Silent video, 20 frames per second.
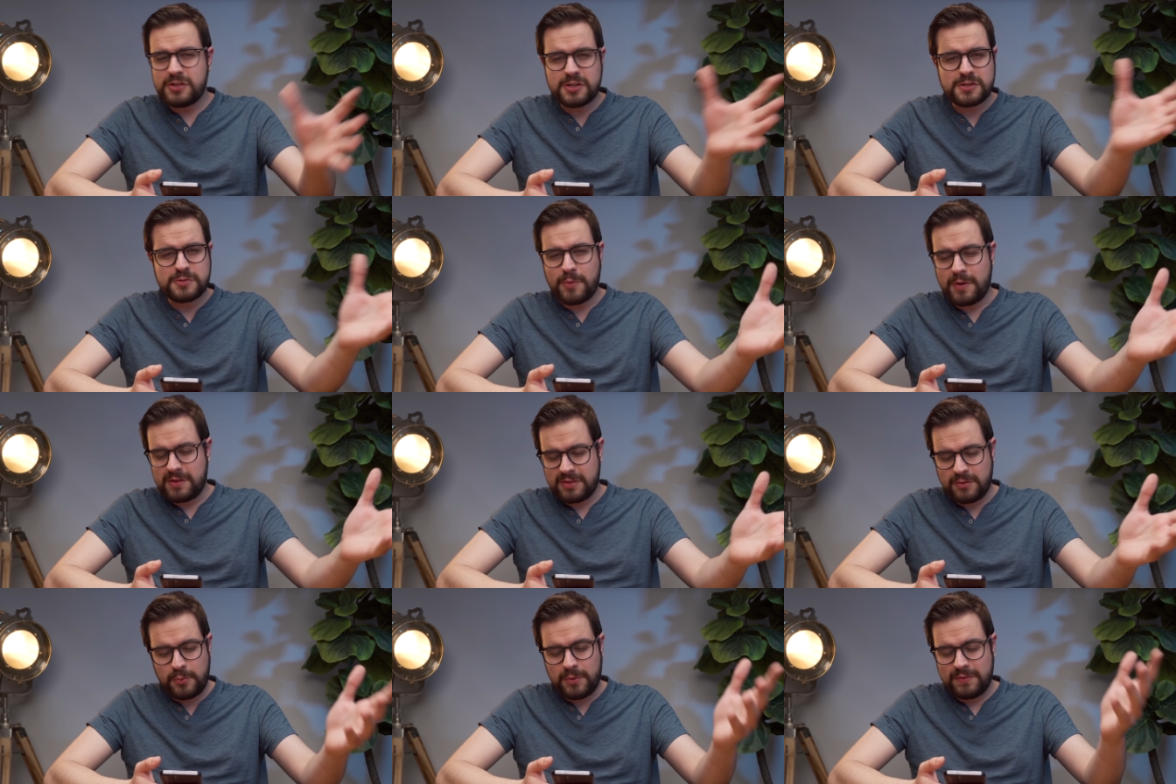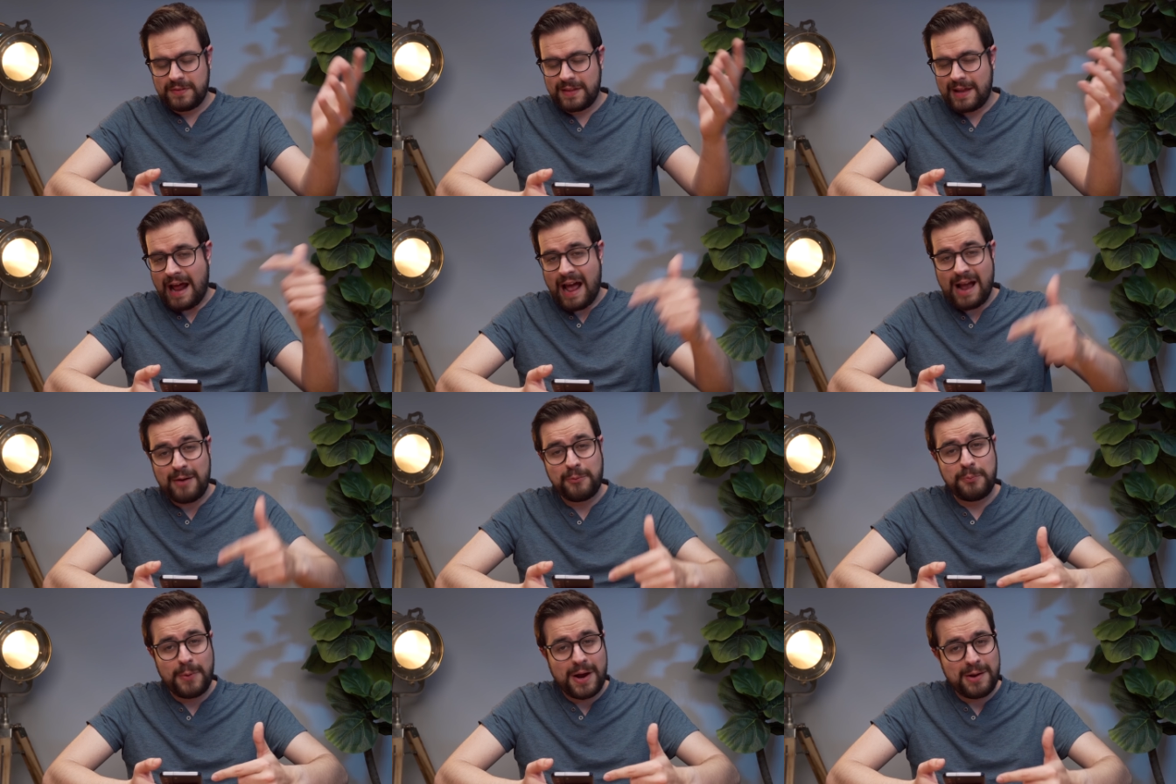just want the one that
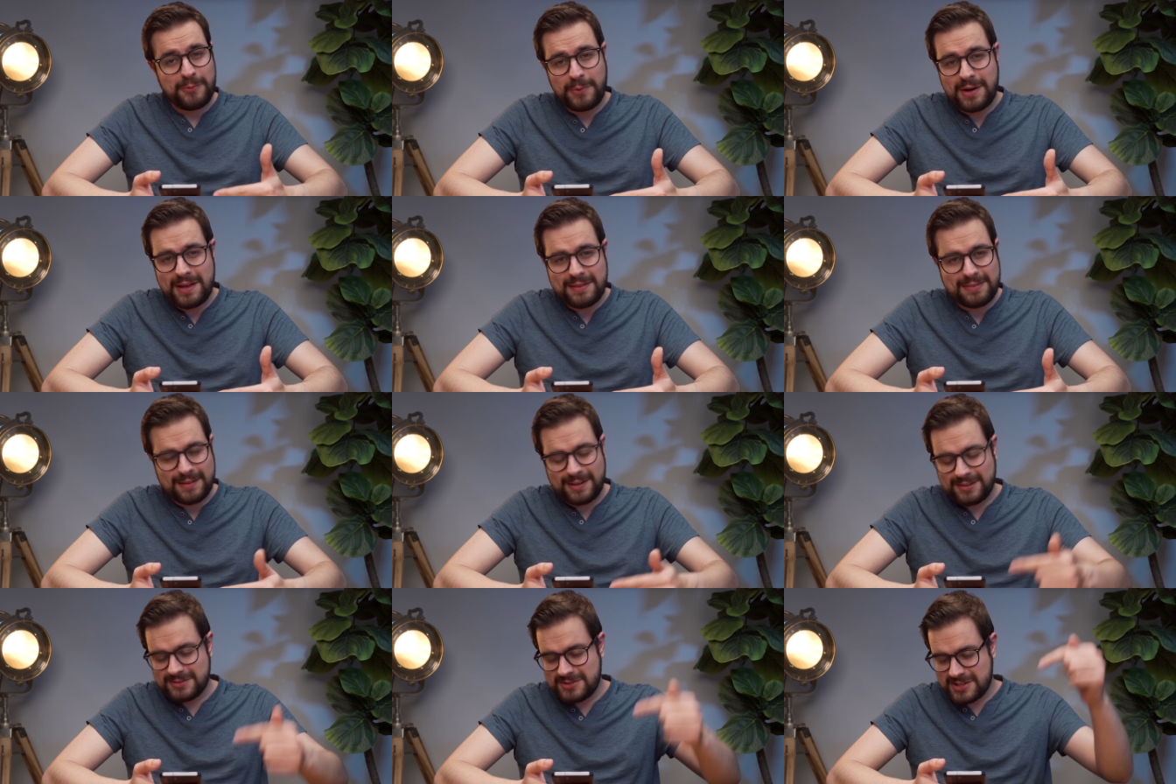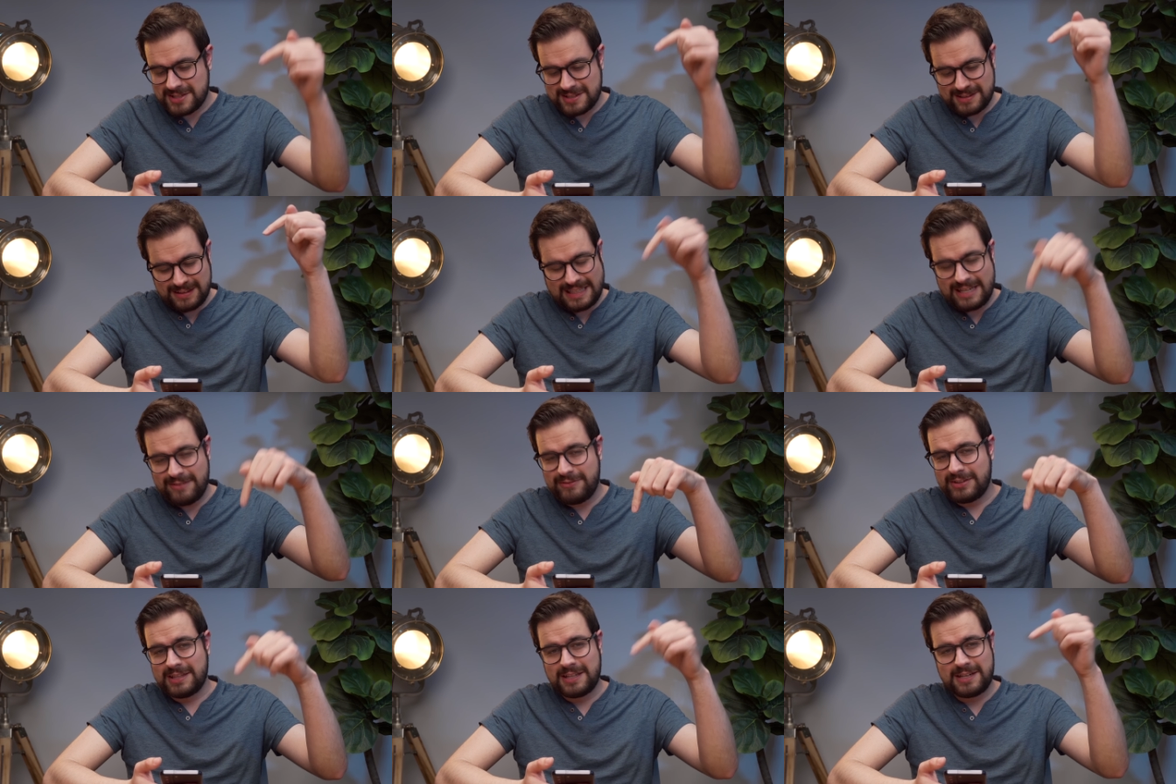I went with, I'll just
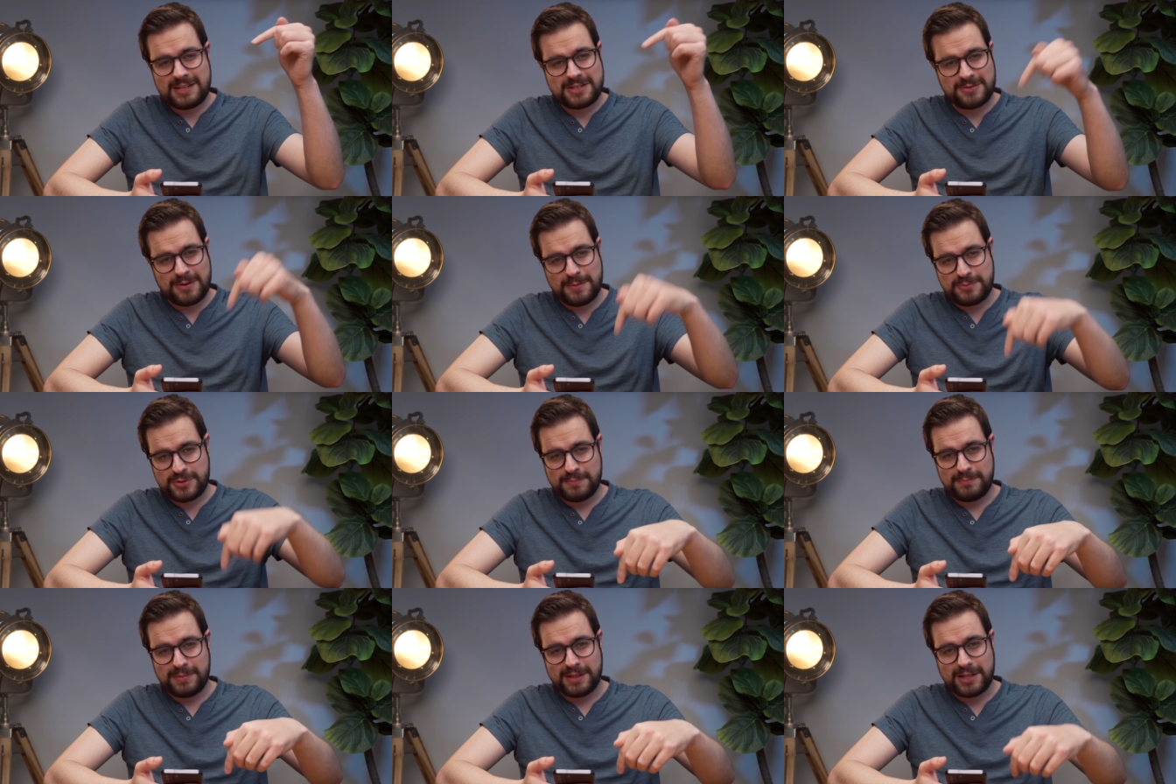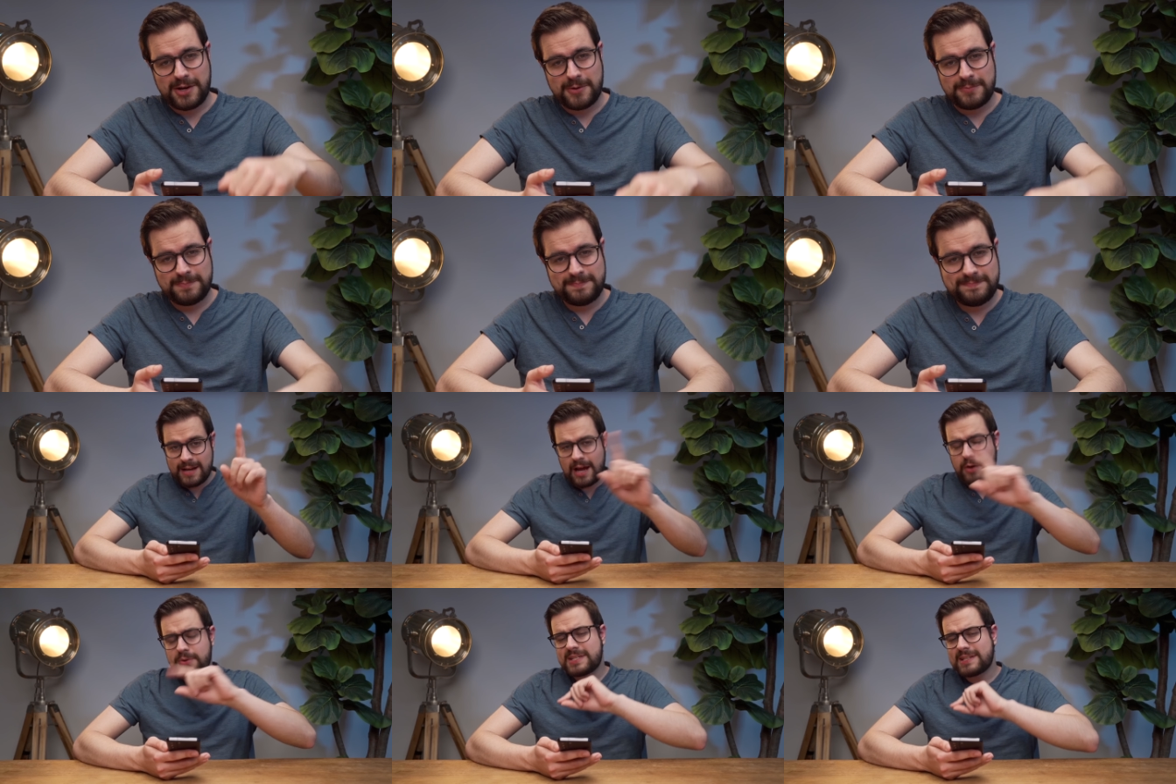leave it in the description below.
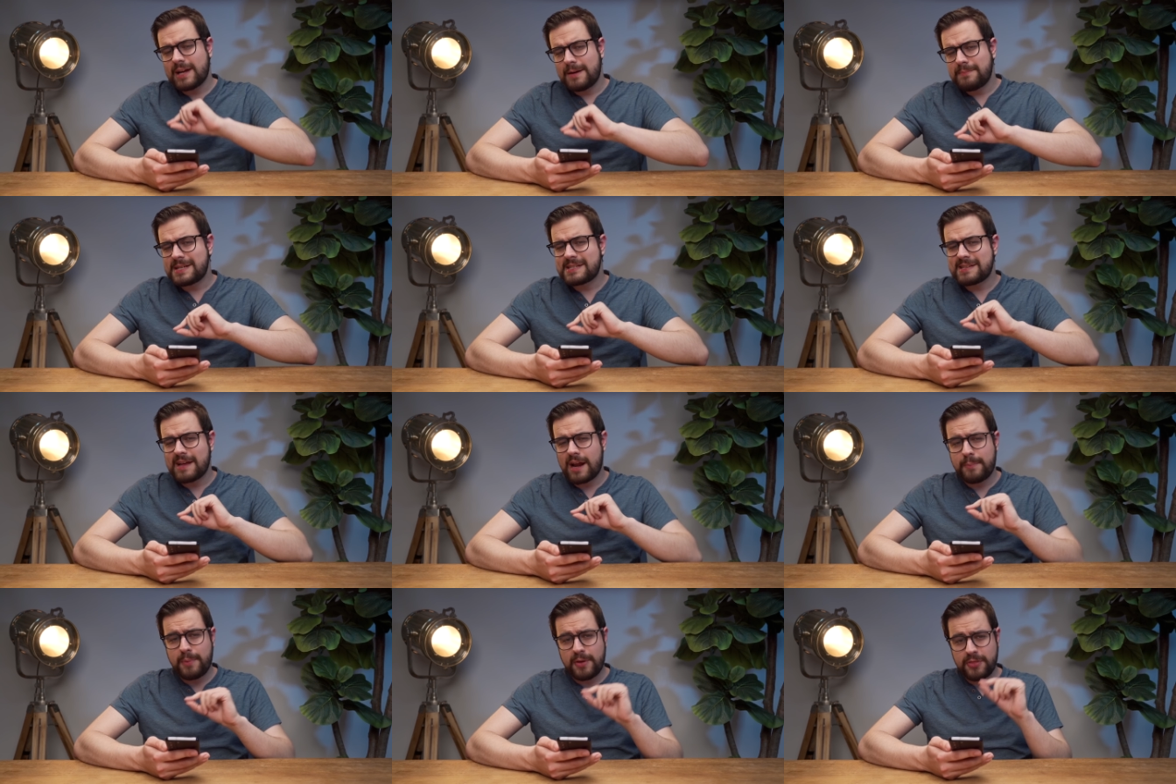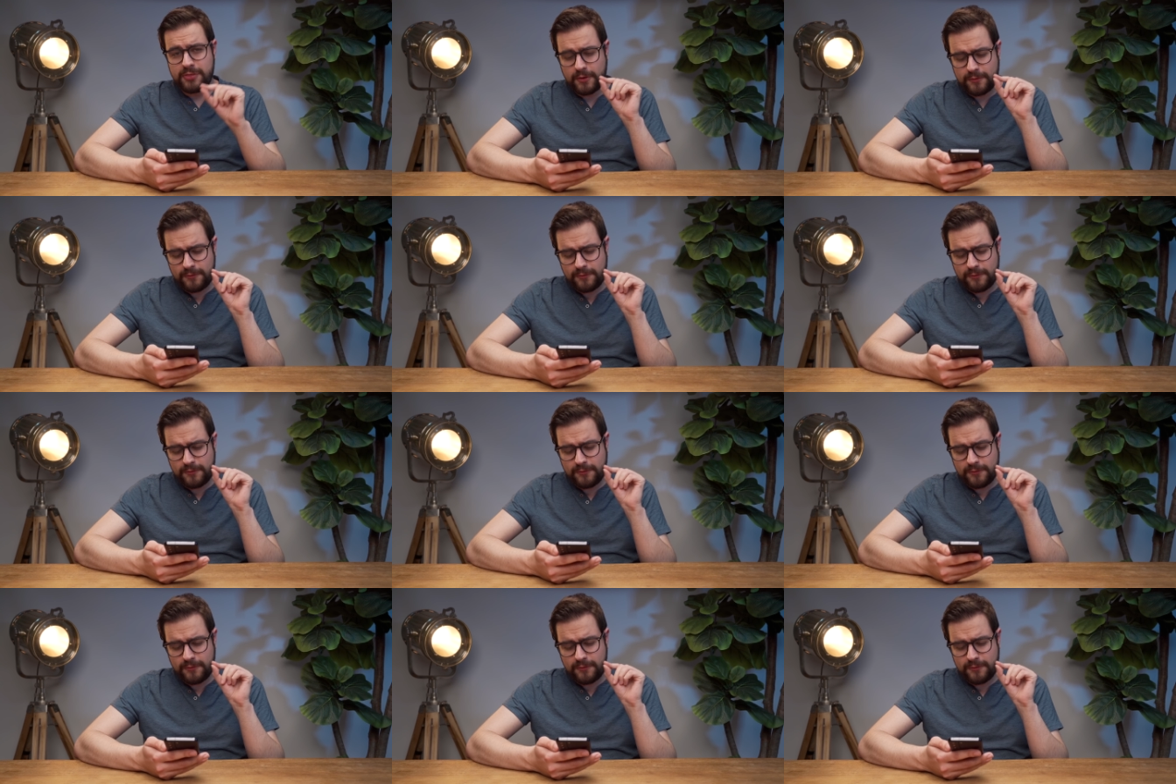Now it's time to set up the